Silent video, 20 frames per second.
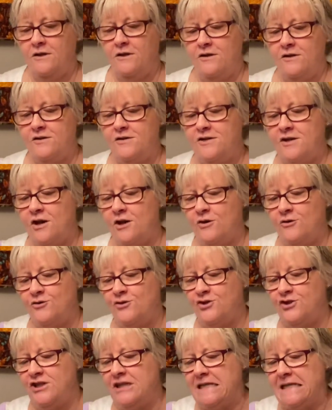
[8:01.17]
So
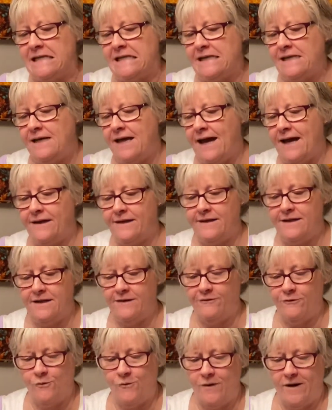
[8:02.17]
she had a
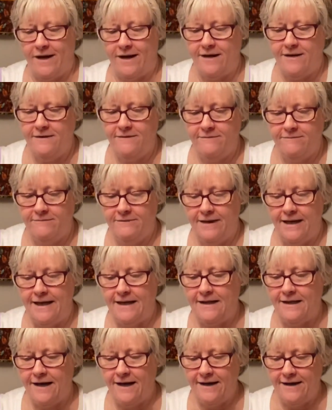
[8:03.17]
giveaway
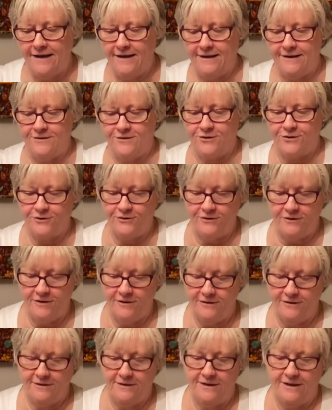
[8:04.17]
and I entered
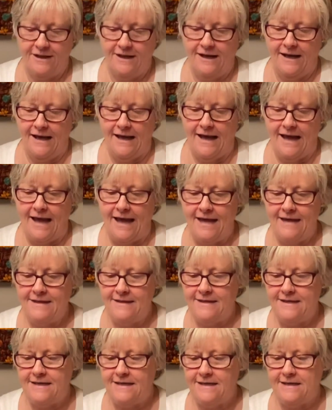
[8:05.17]

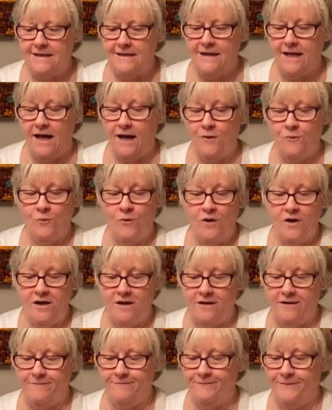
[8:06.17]
and then I
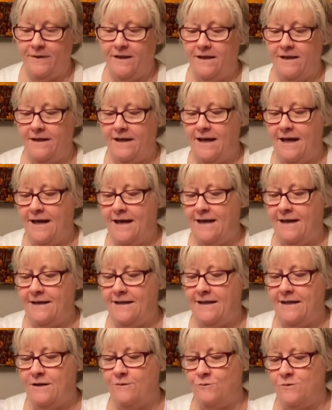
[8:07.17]
won.
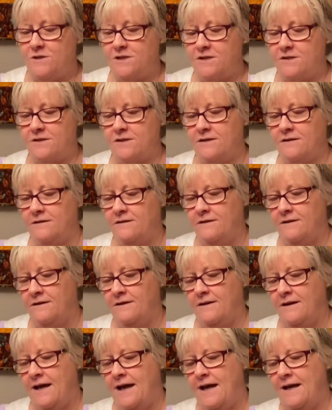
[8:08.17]
And it was
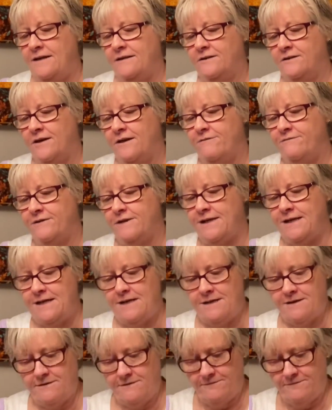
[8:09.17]
a lovely